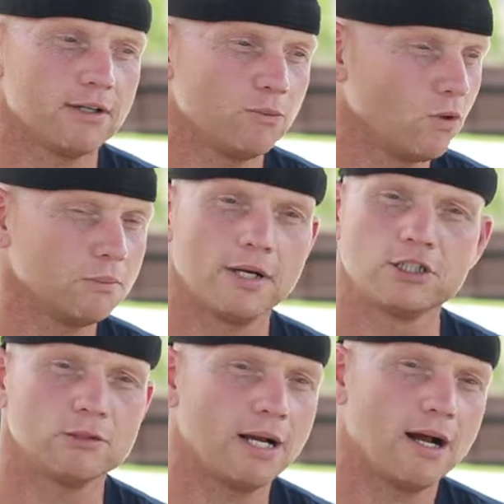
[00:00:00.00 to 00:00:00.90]
a
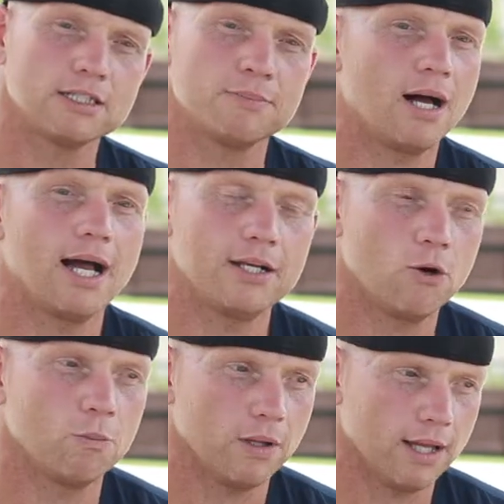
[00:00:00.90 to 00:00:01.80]
one-bedroom house behind
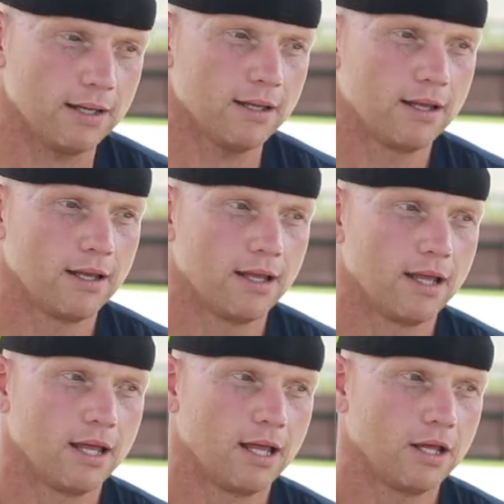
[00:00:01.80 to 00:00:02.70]
Homeland.
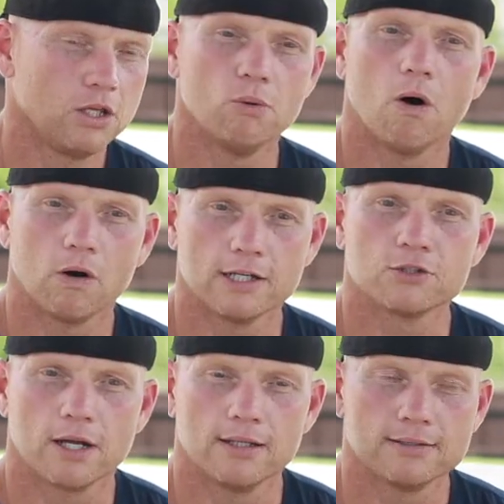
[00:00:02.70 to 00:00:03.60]
You all get
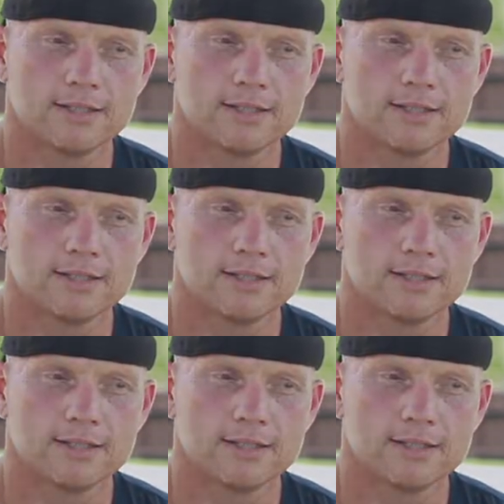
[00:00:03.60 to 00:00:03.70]
treated the